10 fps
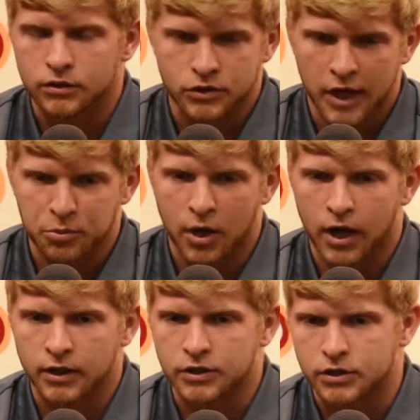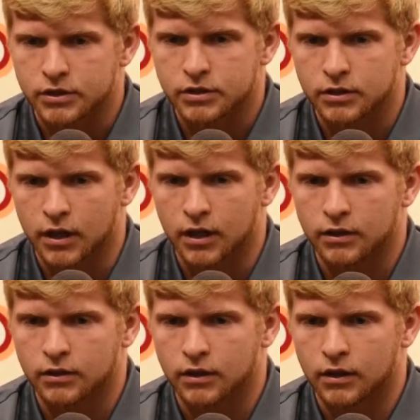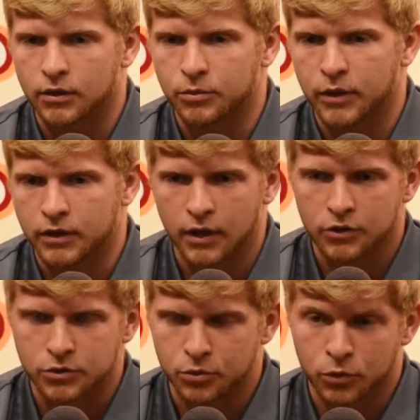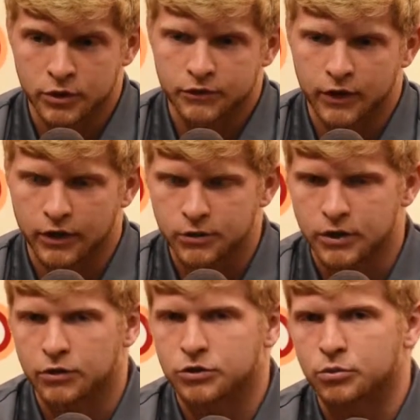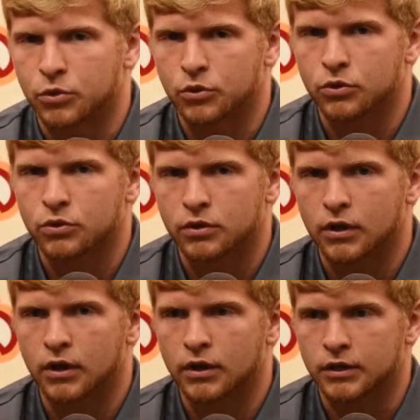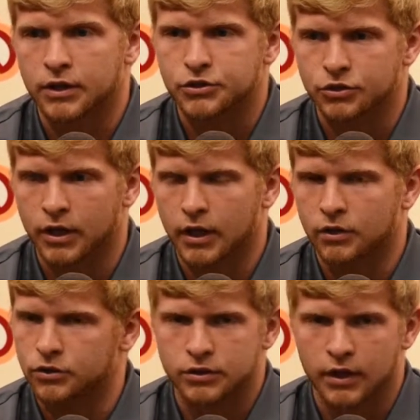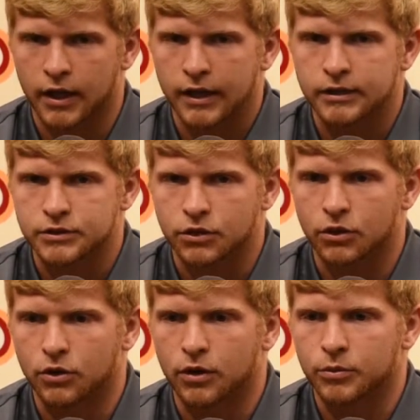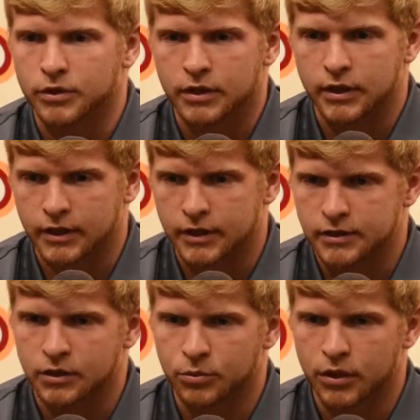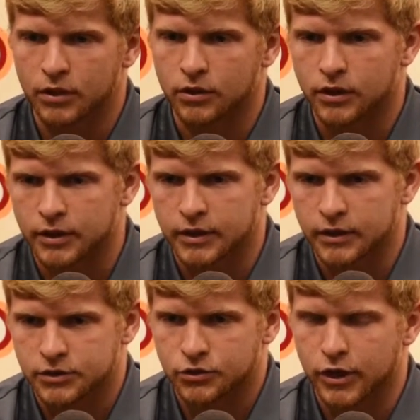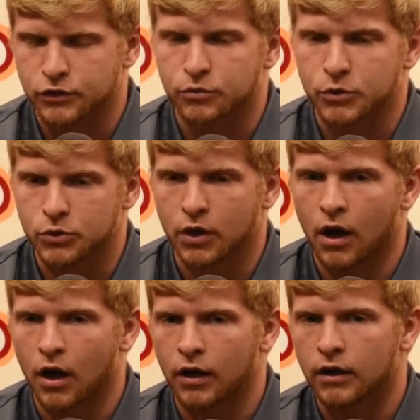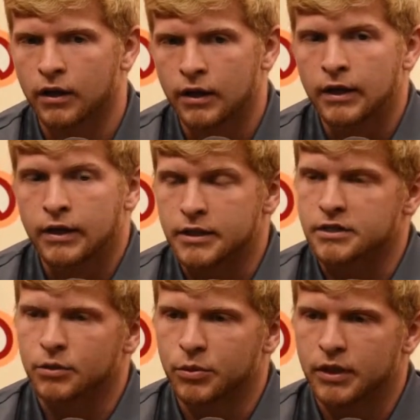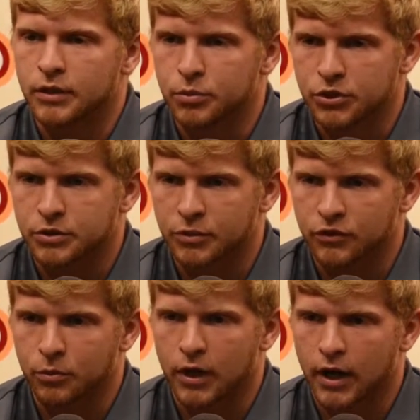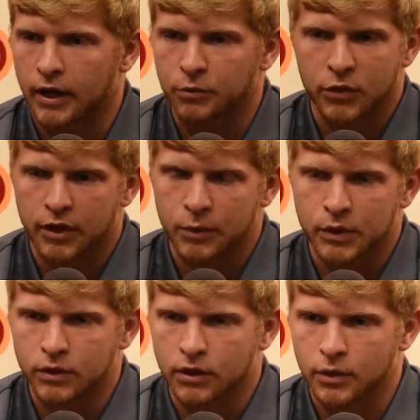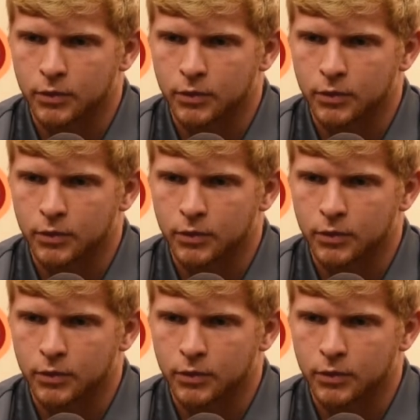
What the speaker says: Jack Pondy just got eligible. We just found out he was eligible yesterday or today, and so he's going to be he's transferred from UConn. He's going to be pushing me from behind. But I mean,